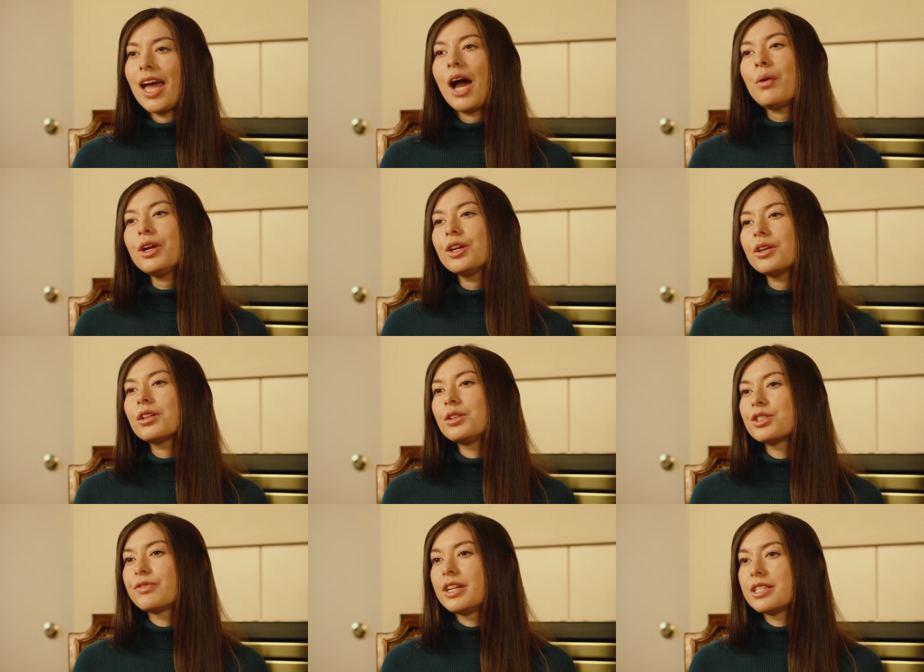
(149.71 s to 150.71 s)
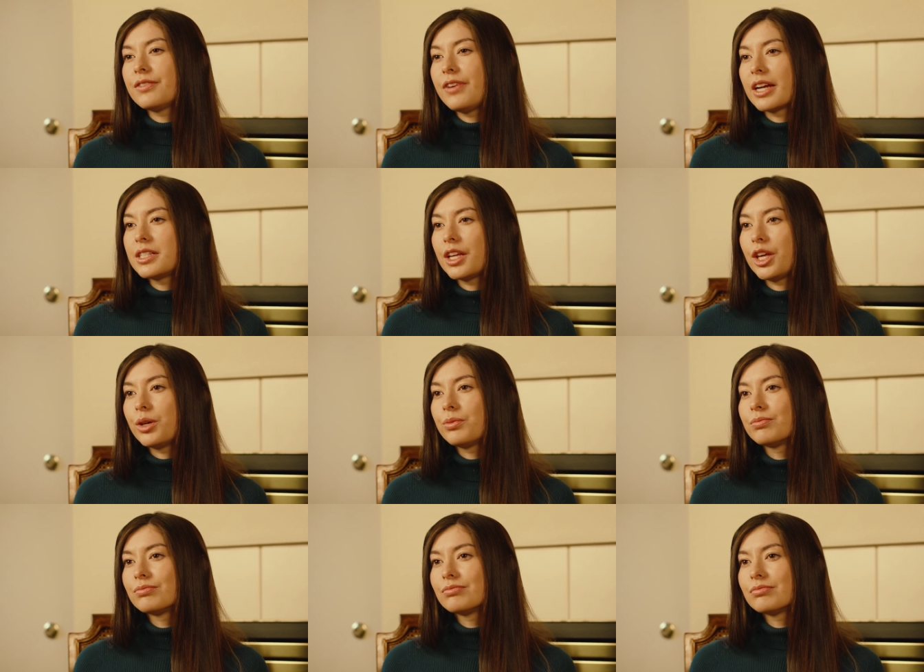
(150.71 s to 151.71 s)
How are your close friends affecting you?
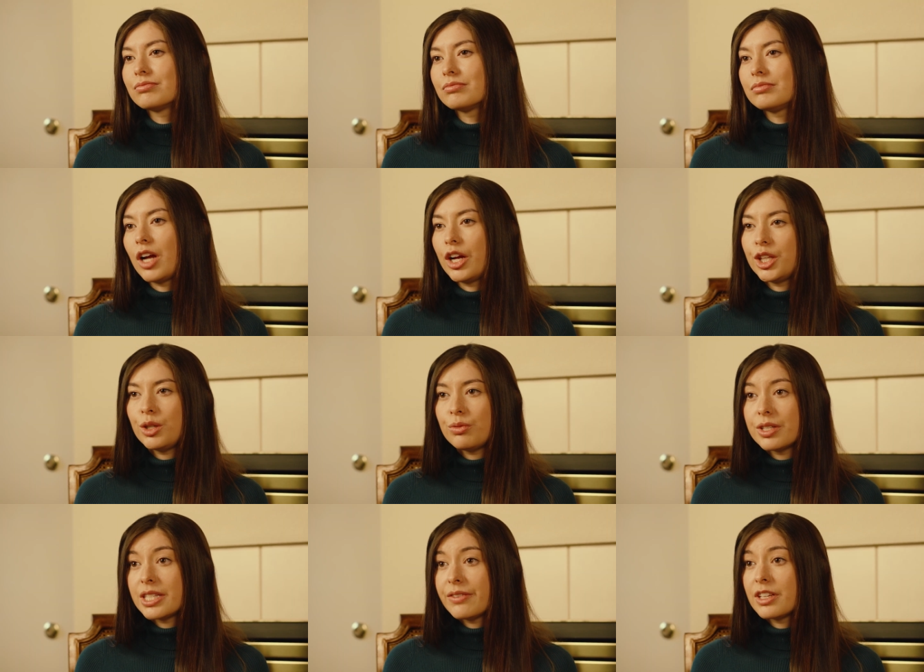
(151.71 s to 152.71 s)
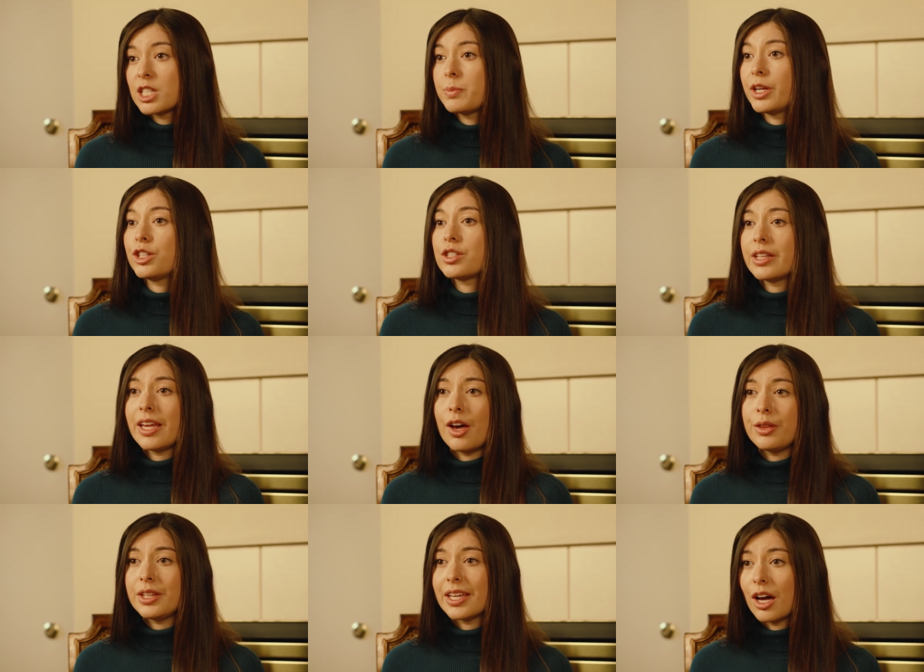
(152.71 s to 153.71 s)
Are you receiving spiritually
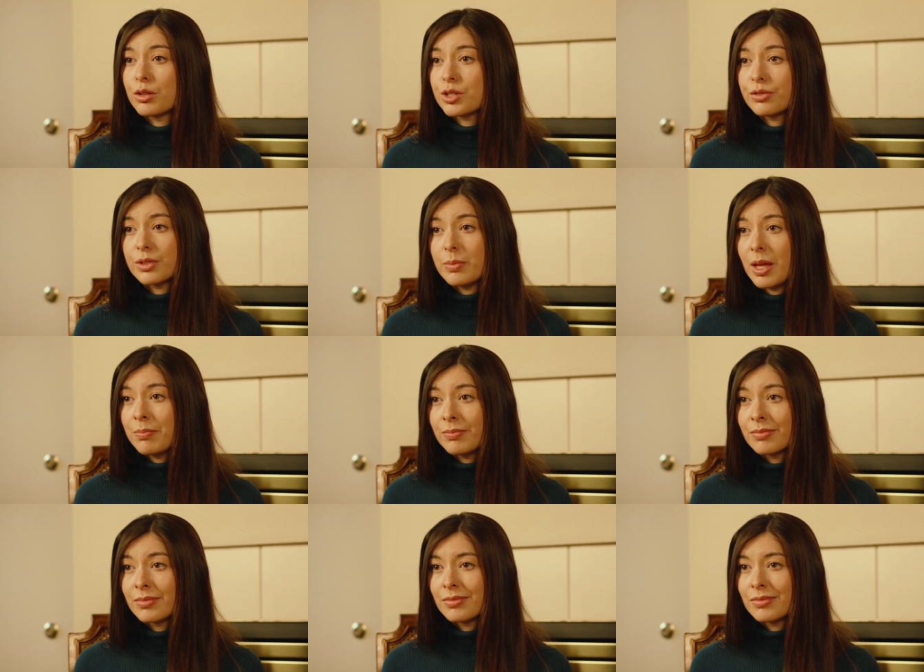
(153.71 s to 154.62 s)
healthy counsel from them?